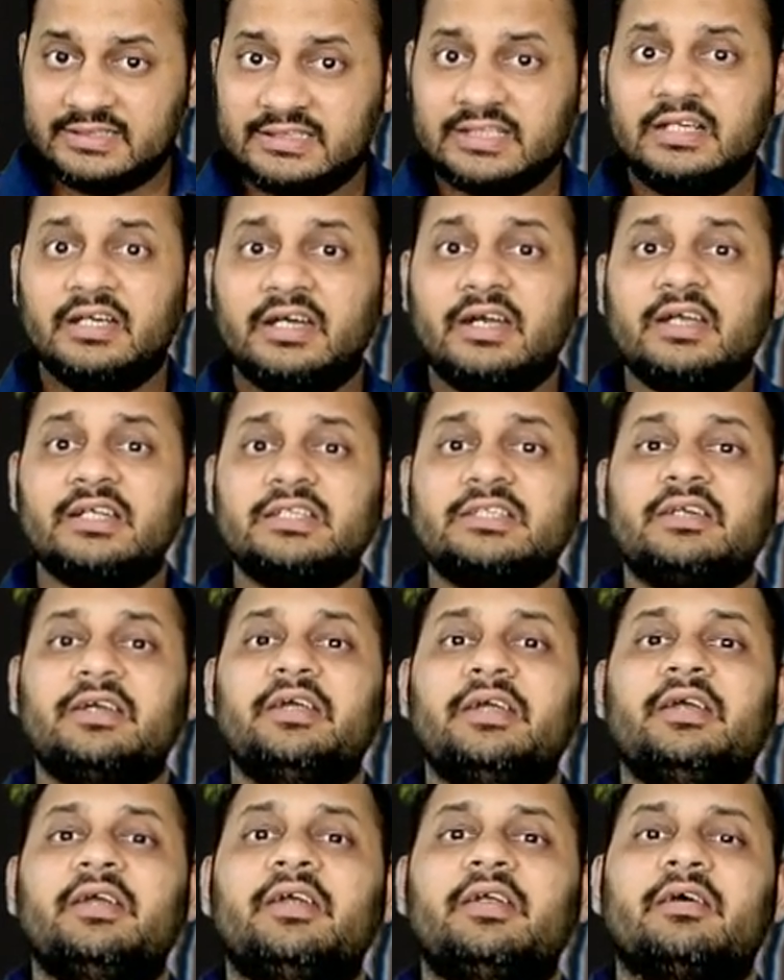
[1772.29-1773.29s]
interest
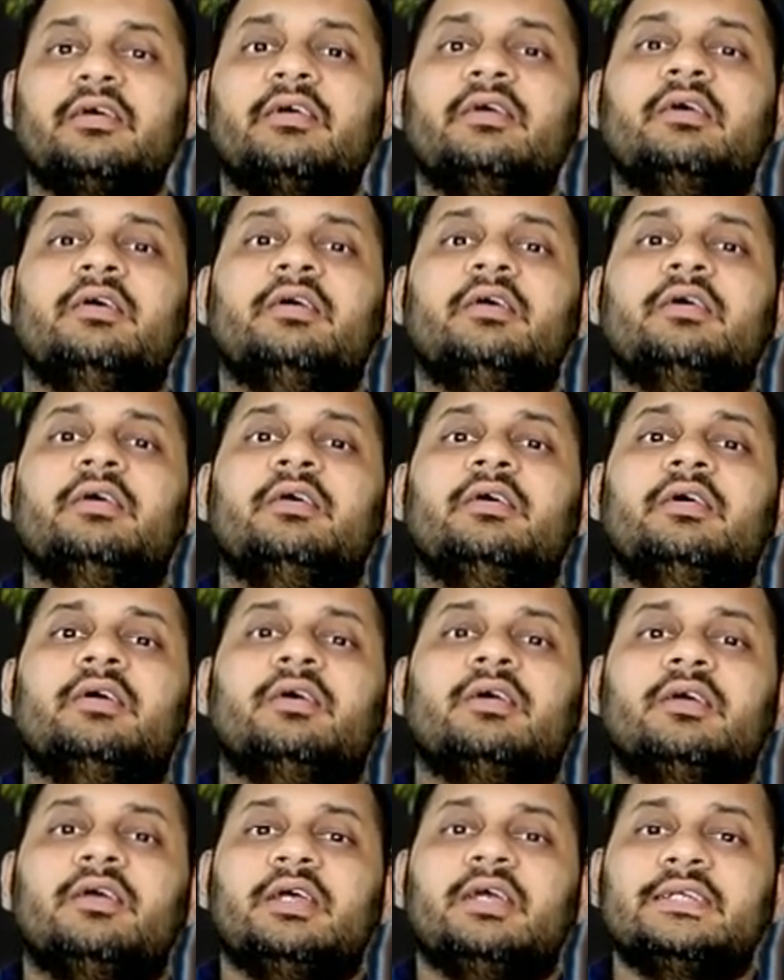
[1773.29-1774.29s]
rate
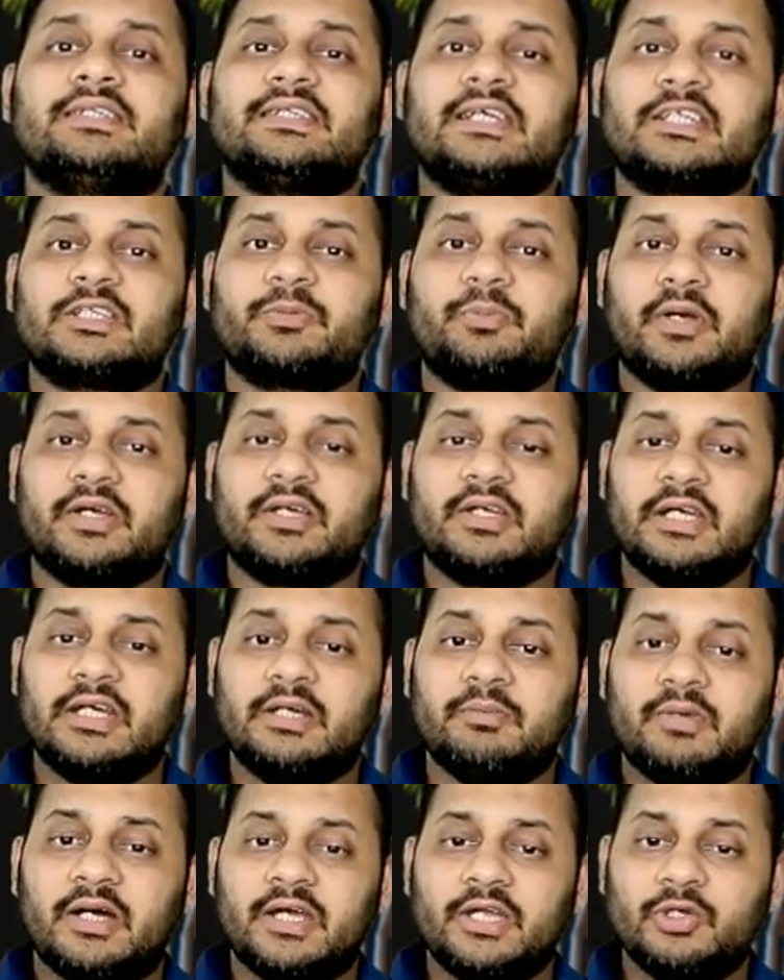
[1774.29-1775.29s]
is
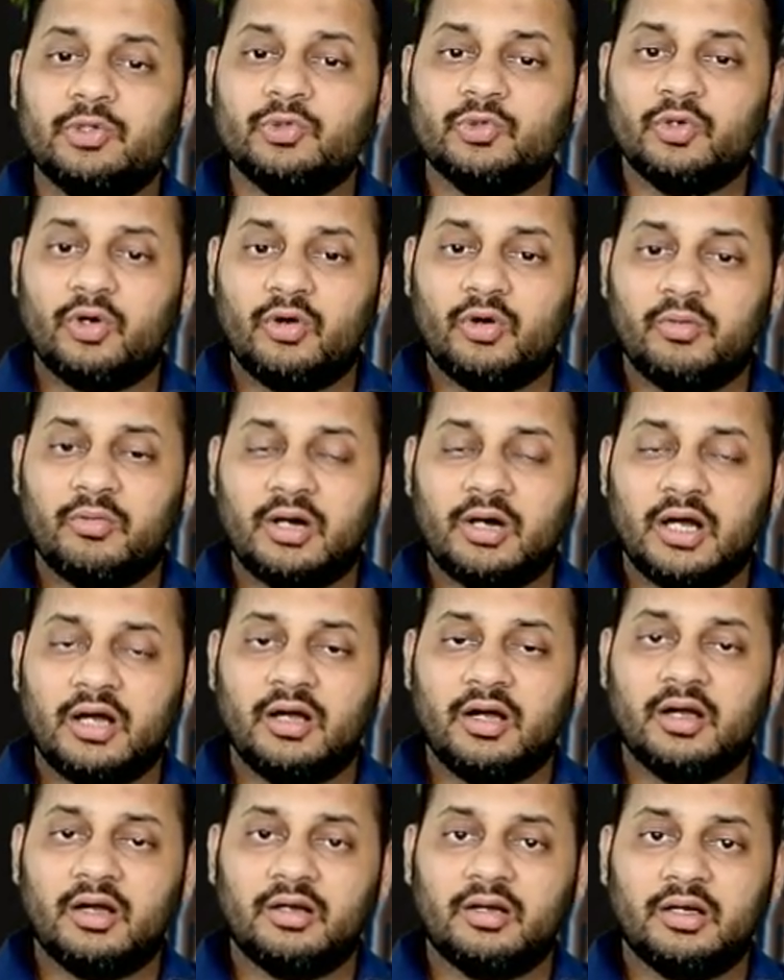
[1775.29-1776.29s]
expected by you
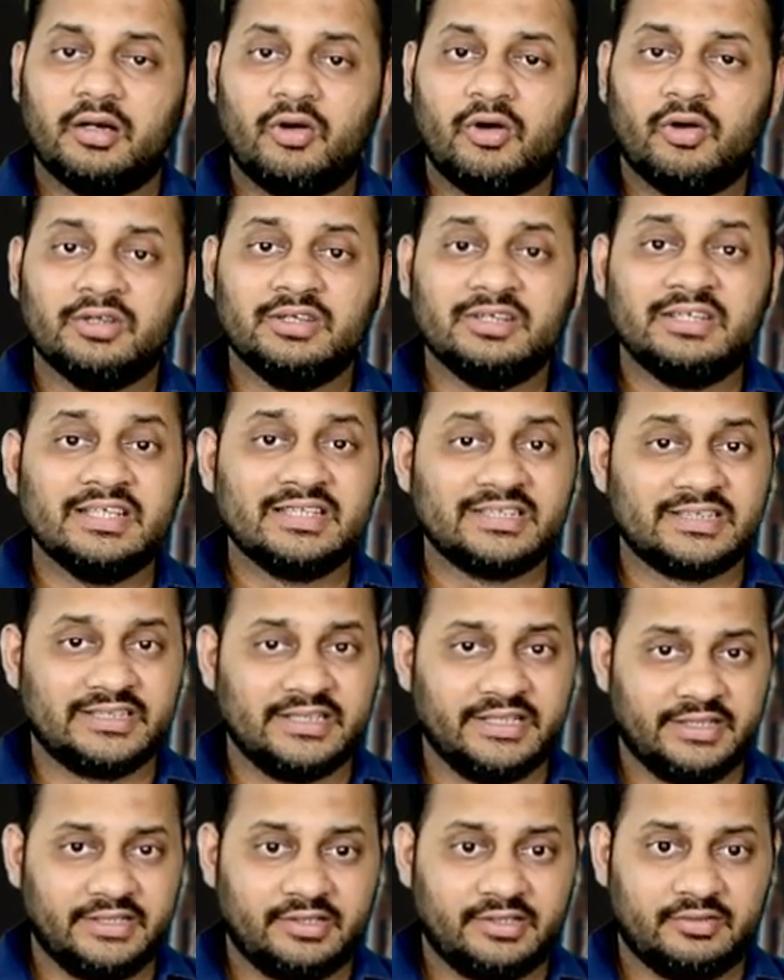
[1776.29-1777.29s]
on this
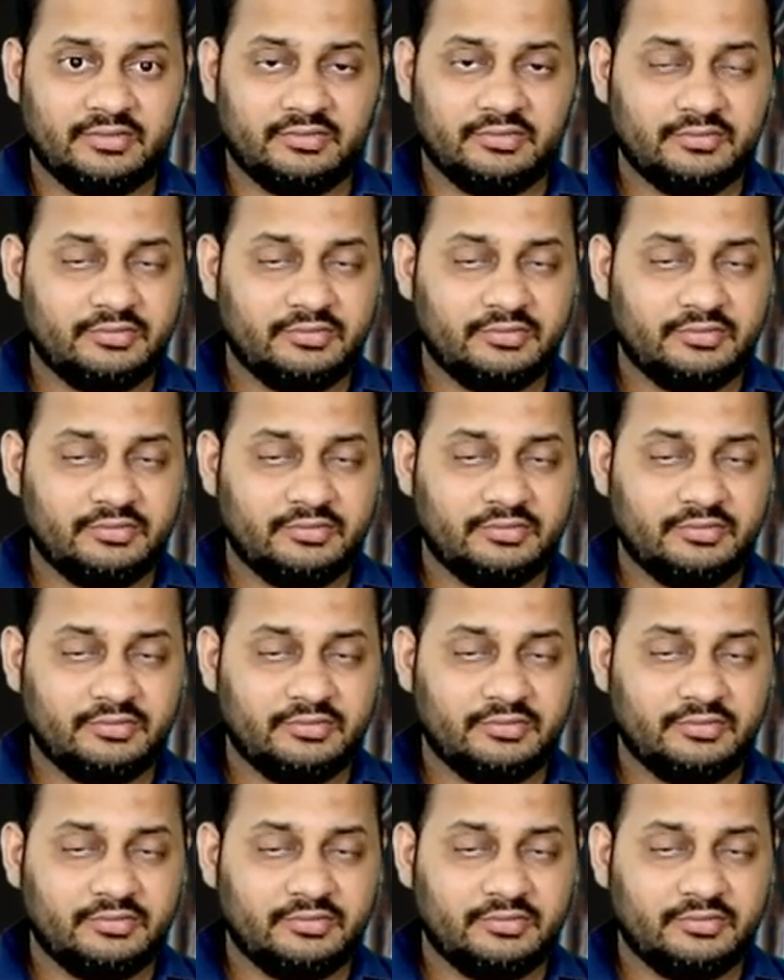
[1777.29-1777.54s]
date.